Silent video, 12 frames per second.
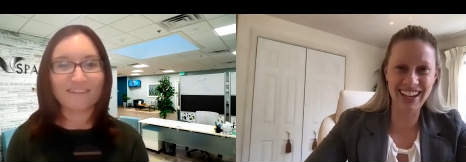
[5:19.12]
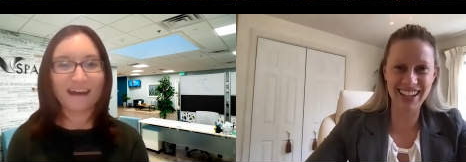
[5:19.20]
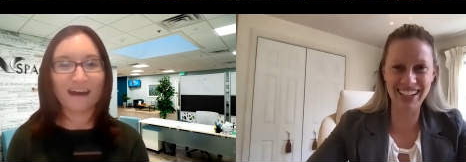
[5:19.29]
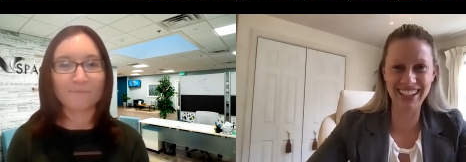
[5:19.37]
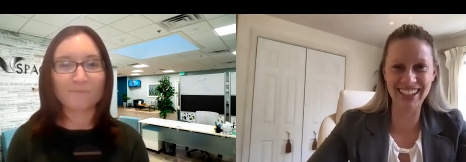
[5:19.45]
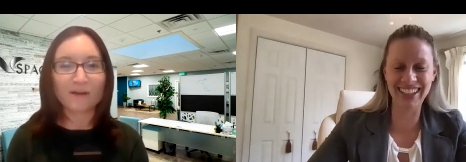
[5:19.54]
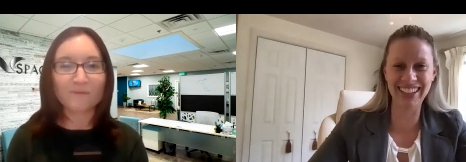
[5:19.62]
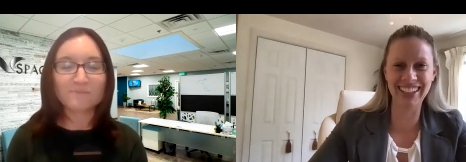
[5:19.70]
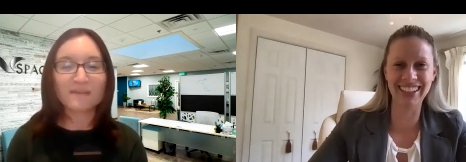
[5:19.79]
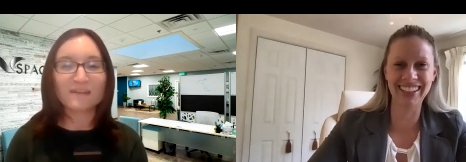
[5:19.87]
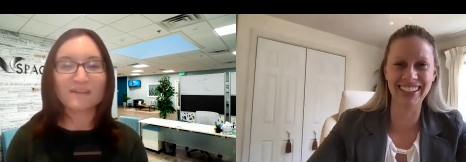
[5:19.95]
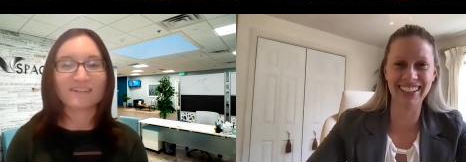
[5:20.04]
Speaker 1: um, where
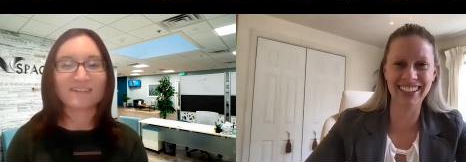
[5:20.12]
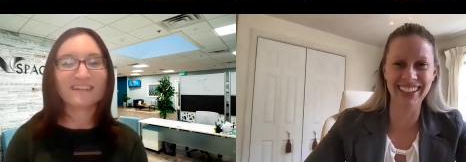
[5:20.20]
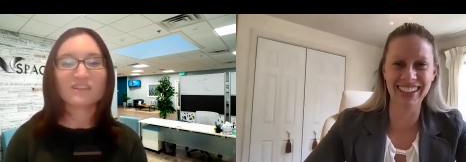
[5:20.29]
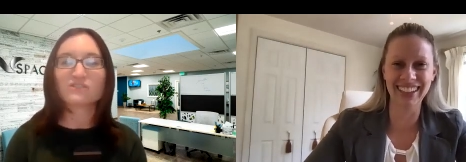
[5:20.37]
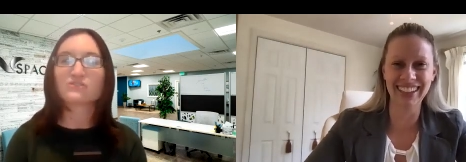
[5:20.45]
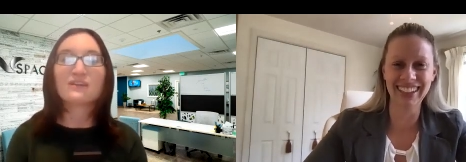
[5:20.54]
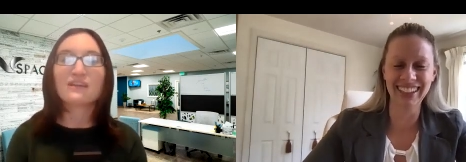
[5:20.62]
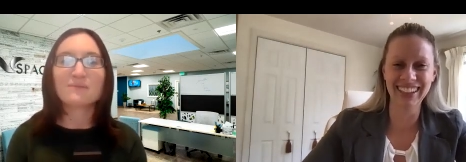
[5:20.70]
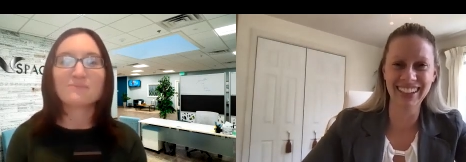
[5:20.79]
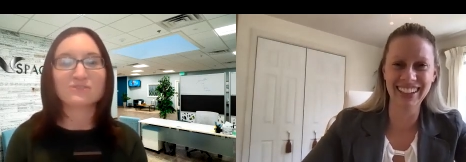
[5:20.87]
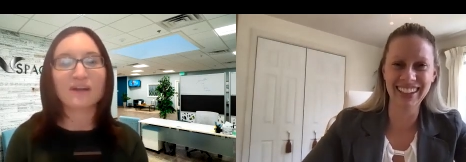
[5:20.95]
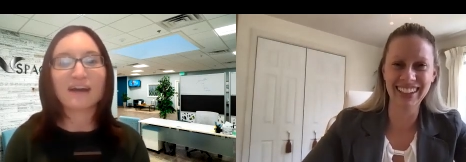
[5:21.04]
would be your
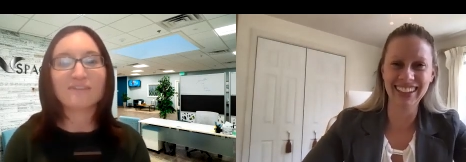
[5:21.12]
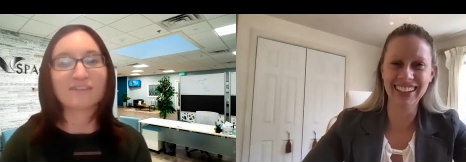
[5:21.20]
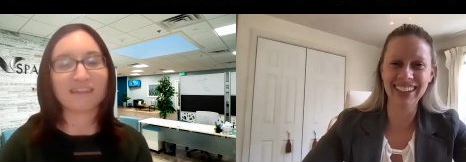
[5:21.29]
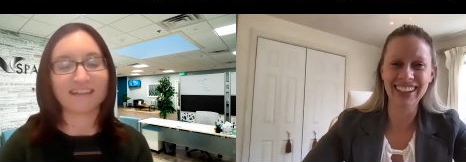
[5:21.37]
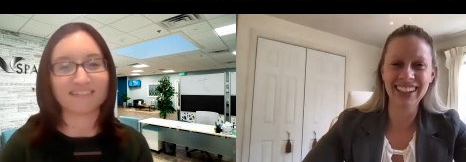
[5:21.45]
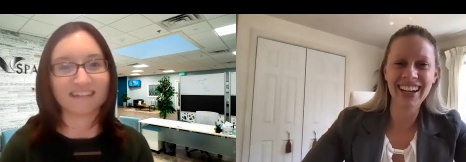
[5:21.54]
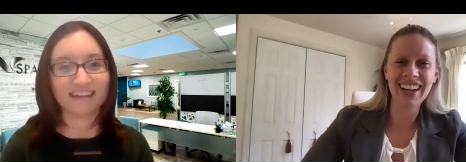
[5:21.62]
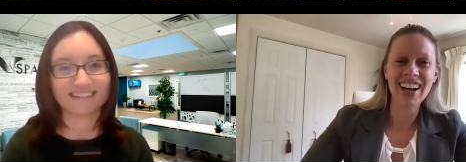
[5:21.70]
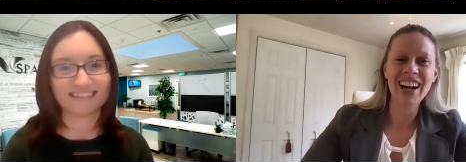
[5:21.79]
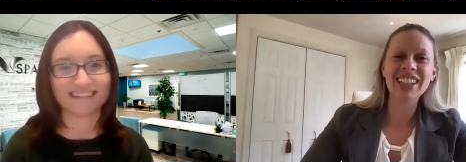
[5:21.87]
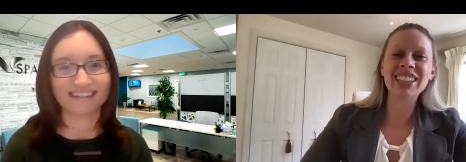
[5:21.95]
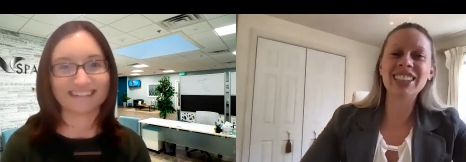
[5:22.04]
dream travel
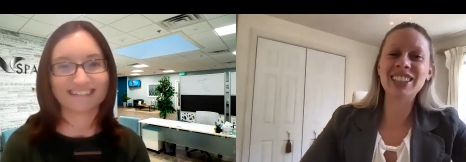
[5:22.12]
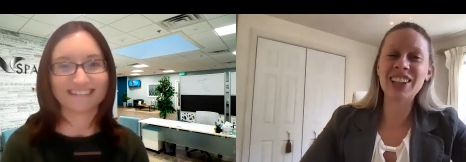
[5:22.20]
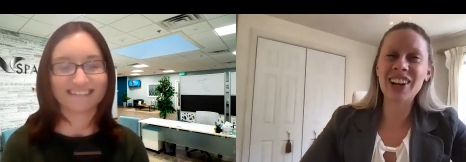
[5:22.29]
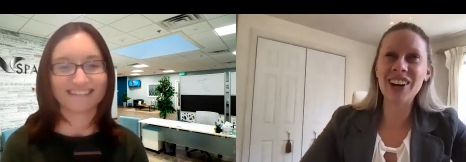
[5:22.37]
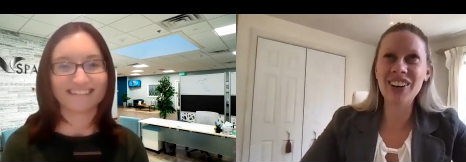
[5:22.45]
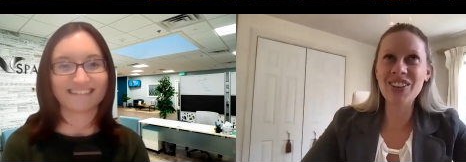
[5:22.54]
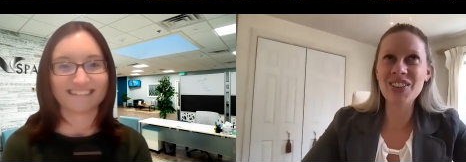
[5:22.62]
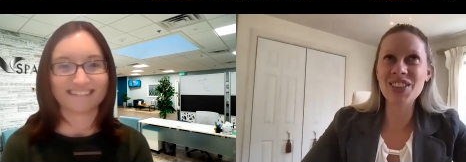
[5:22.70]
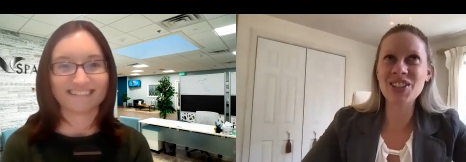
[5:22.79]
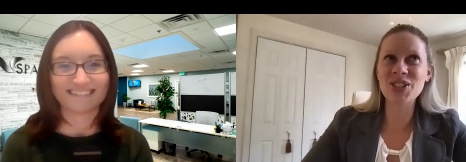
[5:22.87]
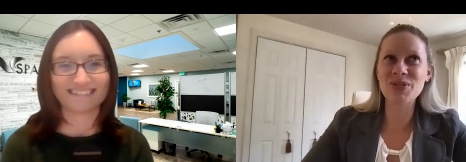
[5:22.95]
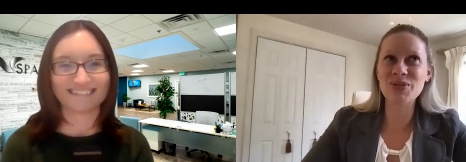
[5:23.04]
destination? You
Speaker 2: know,
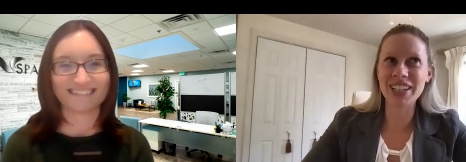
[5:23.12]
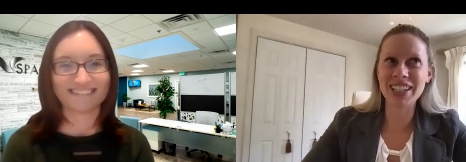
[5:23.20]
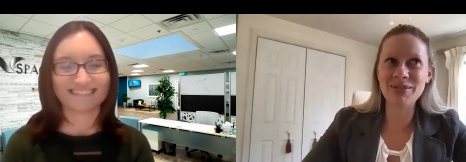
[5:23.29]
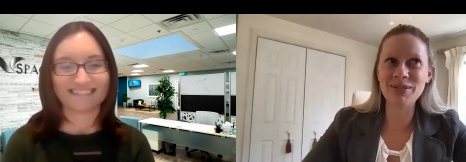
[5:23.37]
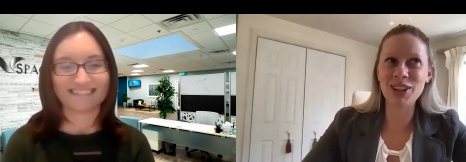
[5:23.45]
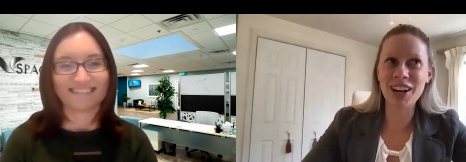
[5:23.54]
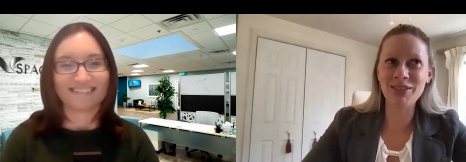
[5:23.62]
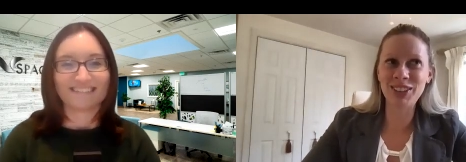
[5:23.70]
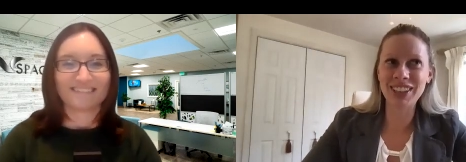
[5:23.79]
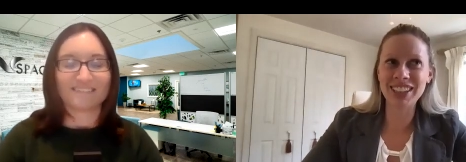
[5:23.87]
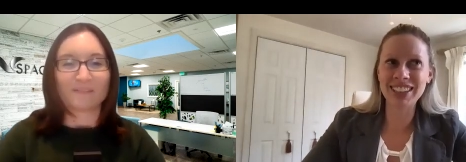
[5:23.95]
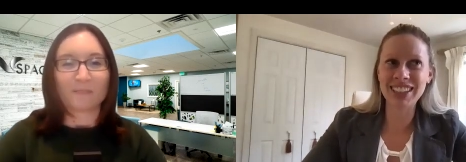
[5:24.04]
the dream
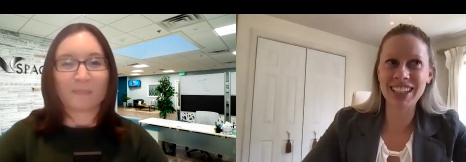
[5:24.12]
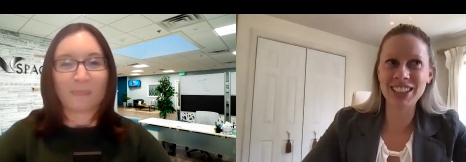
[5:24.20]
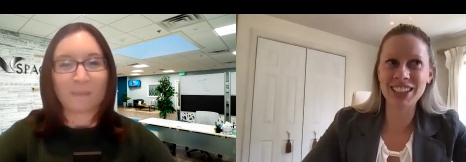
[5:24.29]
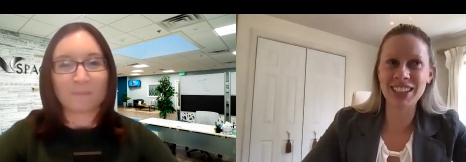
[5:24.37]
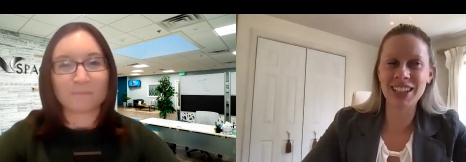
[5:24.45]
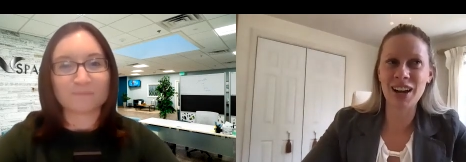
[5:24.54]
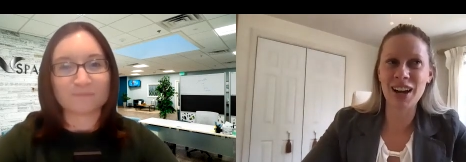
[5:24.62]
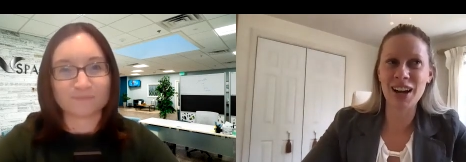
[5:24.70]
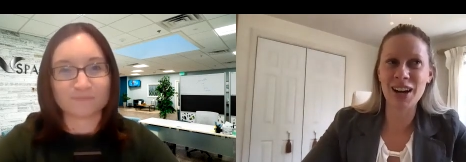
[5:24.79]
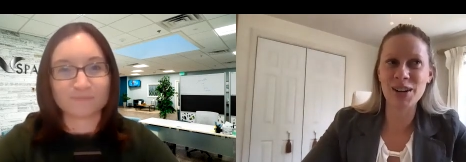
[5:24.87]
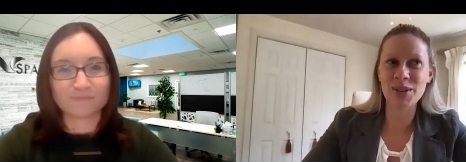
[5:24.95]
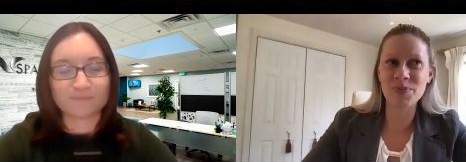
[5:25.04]
travel destination,
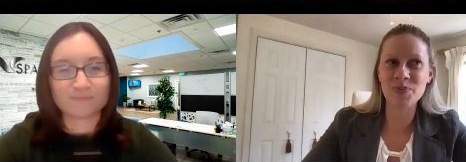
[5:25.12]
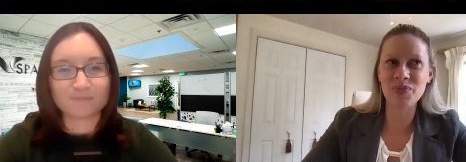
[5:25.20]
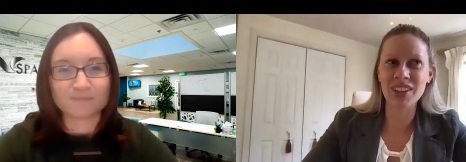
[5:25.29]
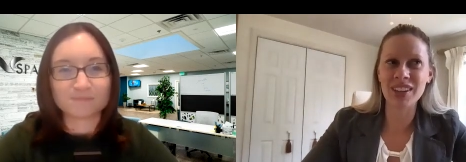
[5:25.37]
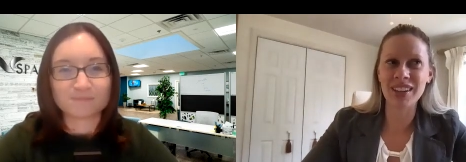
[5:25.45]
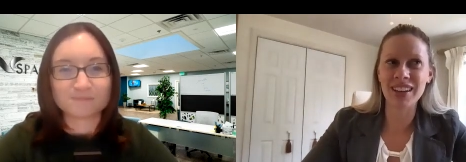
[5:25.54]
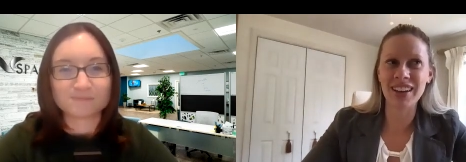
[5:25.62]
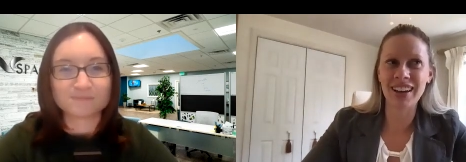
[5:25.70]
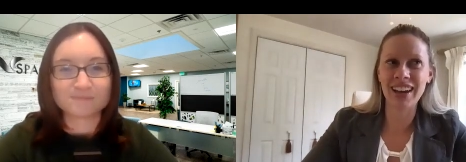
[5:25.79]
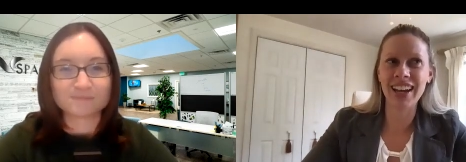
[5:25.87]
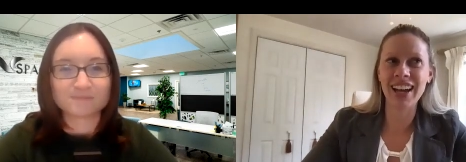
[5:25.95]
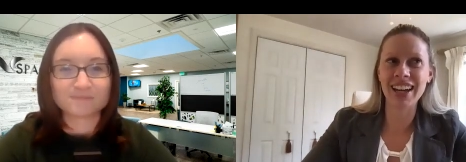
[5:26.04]
um,
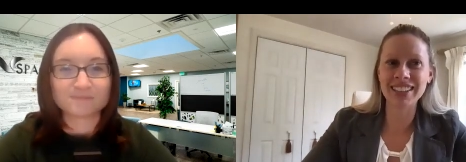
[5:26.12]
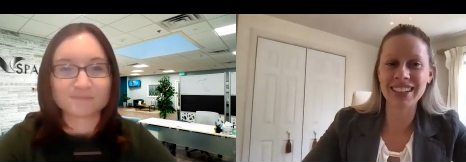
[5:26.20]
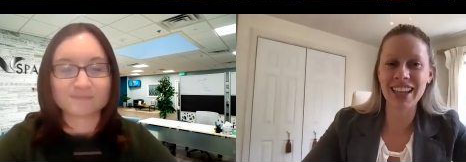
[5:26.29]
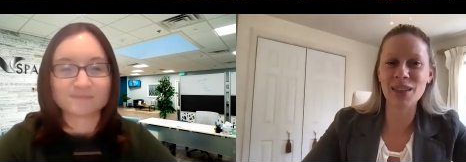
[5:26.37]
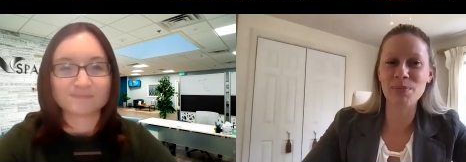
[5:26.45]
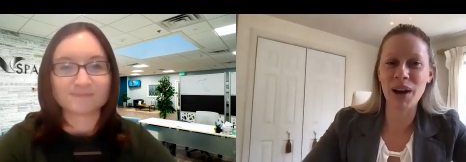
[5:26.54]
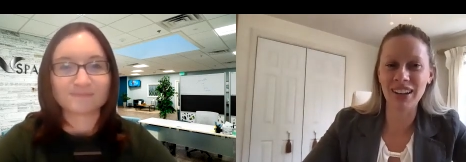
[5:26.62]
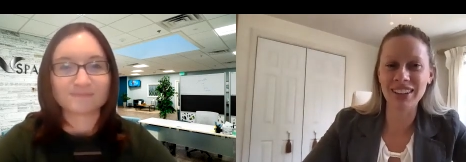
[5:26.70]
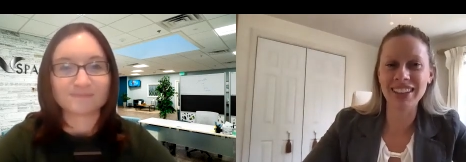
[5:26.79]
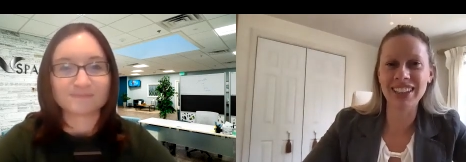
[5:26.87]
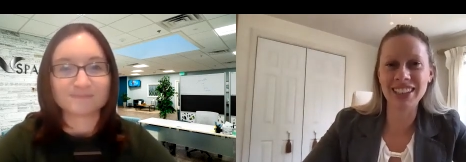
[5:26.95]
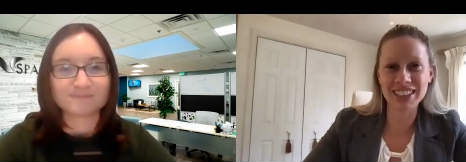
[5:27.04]
I gotta say, the
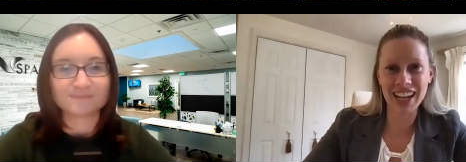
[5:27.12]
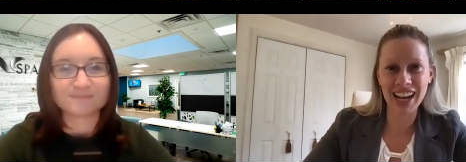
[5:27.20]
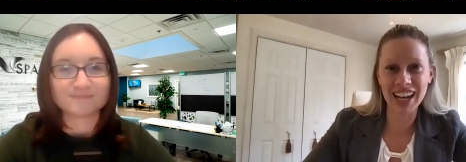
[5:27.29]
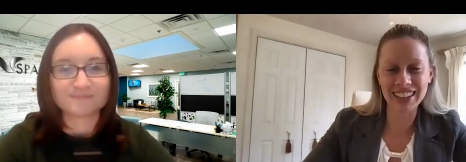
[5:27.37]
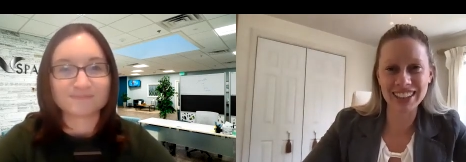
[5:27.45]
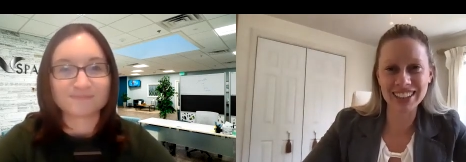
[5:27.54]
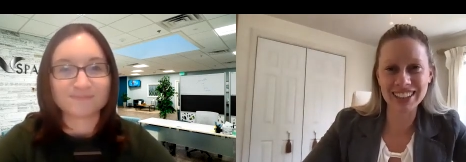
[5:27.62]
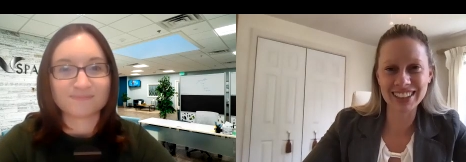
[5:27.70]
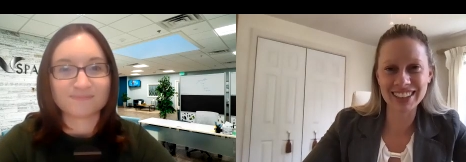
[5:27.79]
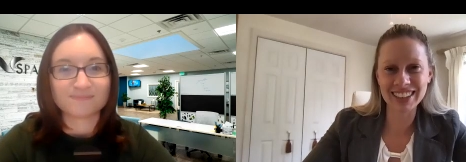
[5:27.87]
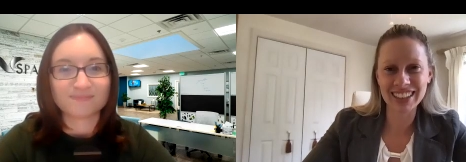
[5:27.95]
Polynesian Islands.